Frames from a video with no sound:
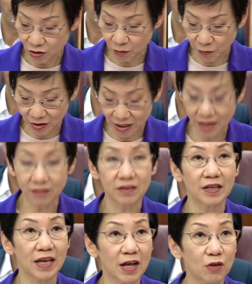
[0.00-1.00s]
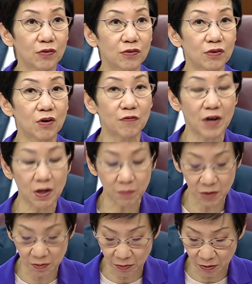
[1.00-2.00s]
to protect the health of our
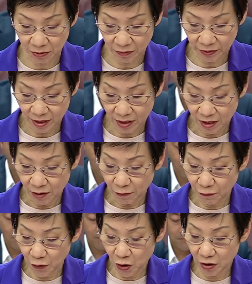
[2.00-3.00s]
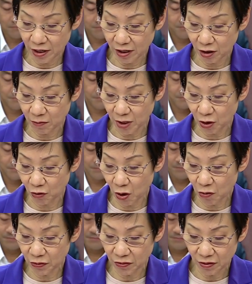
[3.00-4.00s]
people, fuel economic
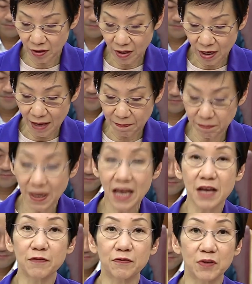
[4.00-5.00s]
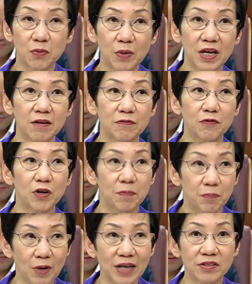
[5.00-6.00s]
growth, and pave the way for a
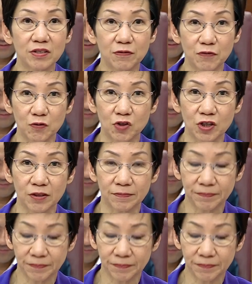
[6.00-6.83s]
brighter future.